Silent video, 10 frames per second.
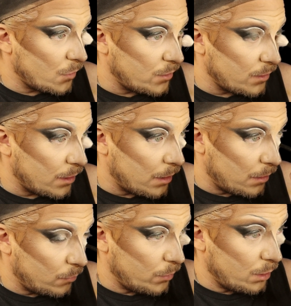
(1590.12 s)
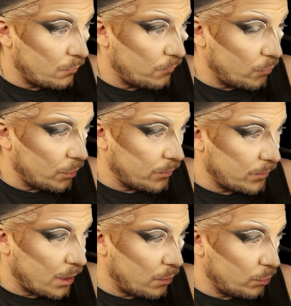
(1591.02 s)
Just kind of reinforce
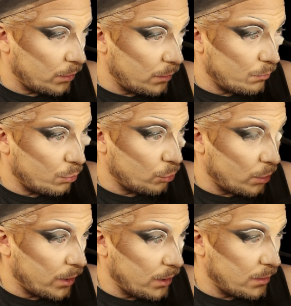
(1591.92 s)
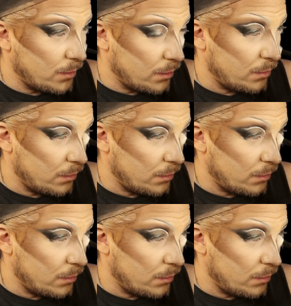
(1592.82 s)
that really bright.